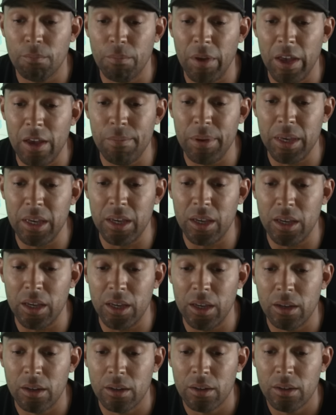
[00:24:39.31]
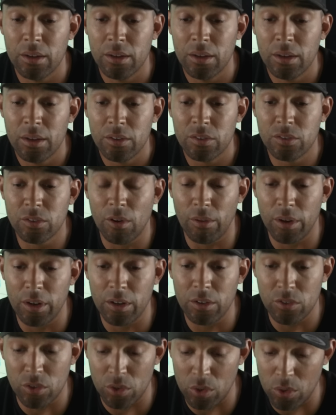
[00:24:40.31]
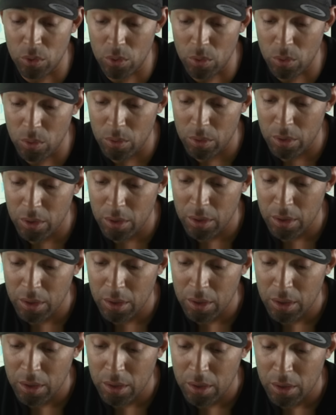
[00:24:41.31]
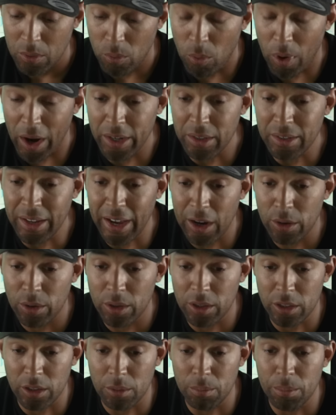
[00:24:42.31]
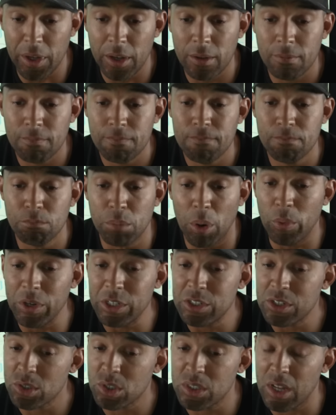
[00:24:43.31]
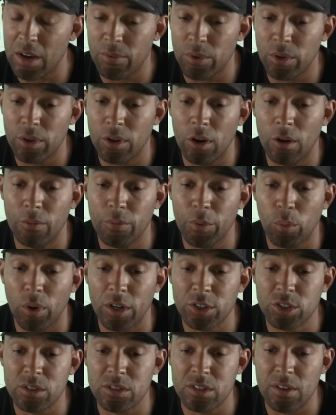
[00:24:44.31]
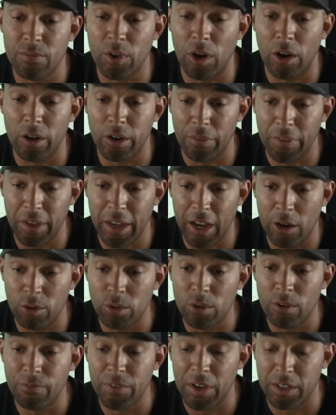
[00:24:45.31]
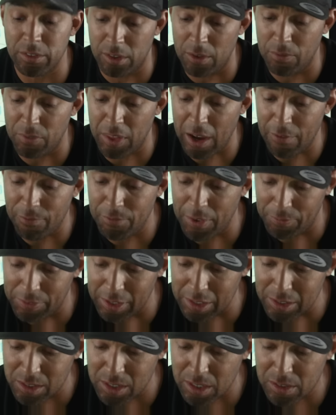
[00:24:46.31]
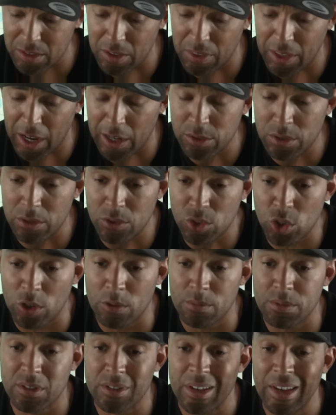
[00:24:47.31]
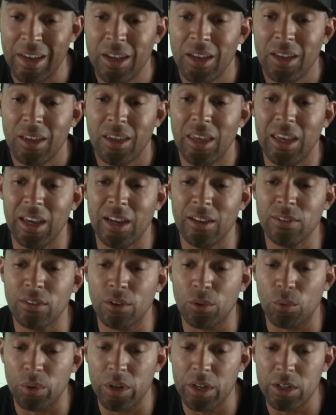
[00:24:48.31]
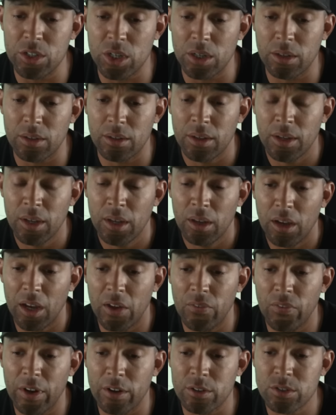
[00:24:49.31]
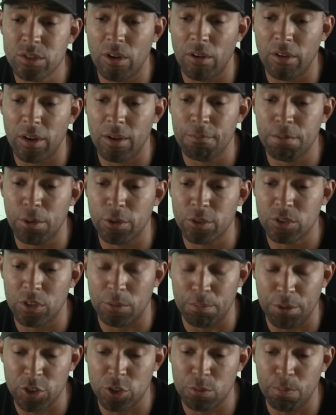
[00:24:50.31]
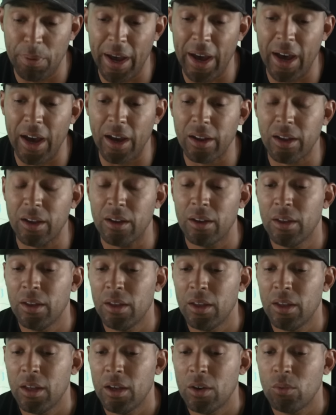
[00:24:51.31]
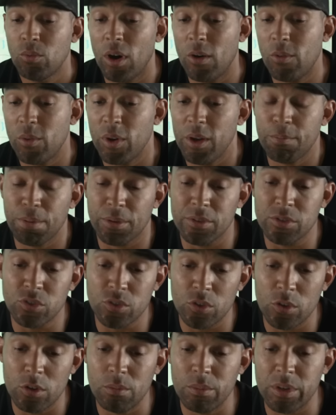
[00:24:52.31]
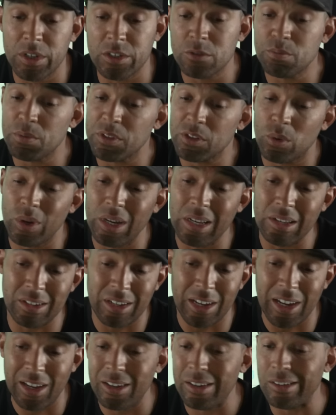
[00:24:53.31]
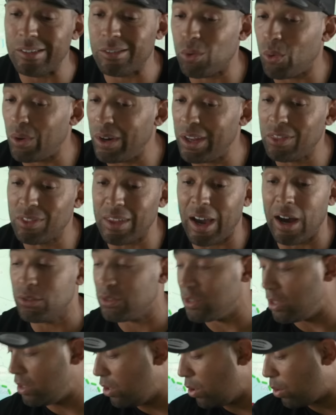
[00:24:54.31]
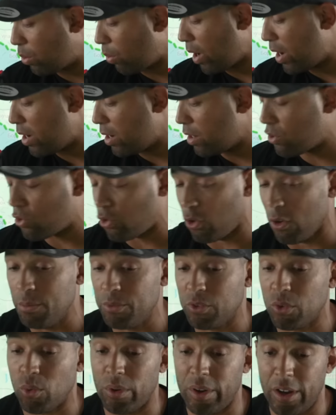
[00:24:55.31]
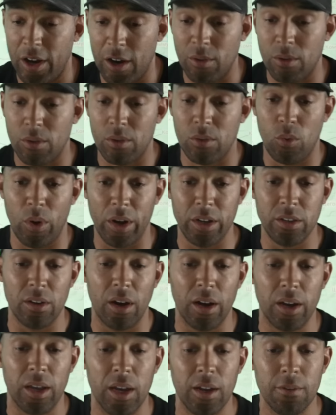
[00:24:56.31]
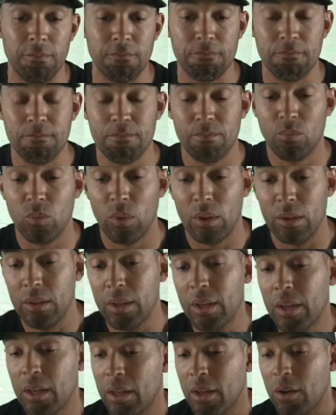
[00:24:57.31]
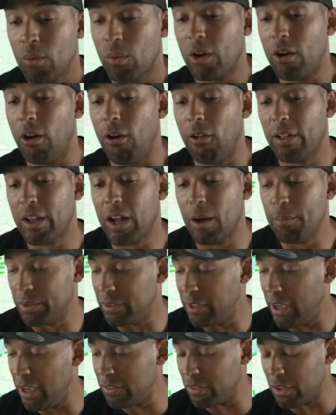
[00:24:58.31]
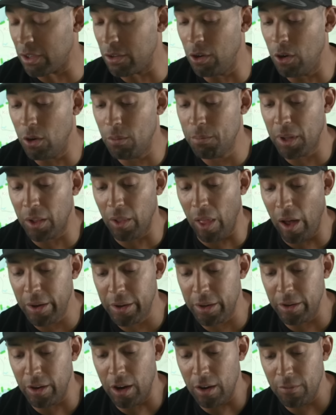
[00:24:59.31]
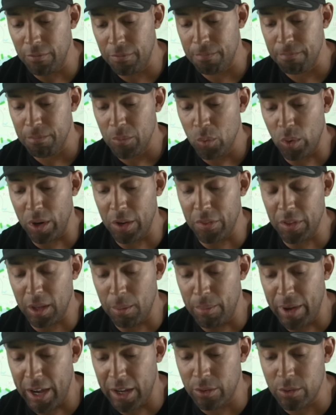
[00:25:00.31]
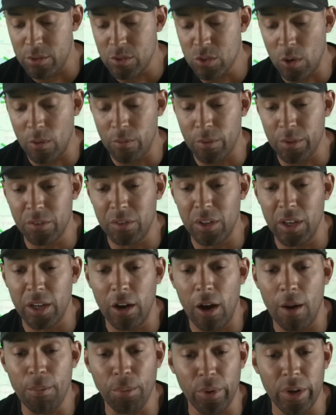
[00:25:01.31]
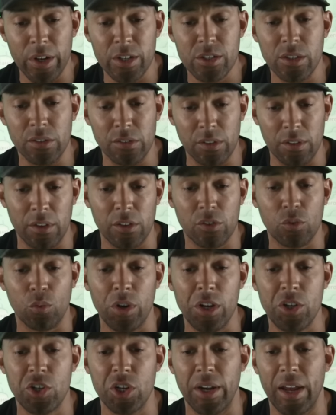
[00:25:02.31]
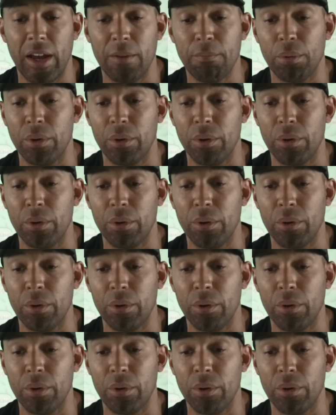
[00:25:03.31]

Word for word: may be starting to wind down a little bit, but we just never know. The Russians have gone on the counteroffensive. They have 50,000 to 60,000 troops in the region, and they're starting to push back what we presume is between 10 and 20,000 Ukrainian troops who are now quite dug in. Recall a couple days ago, Aladinov, one of the commanders overseeing operations in this region, had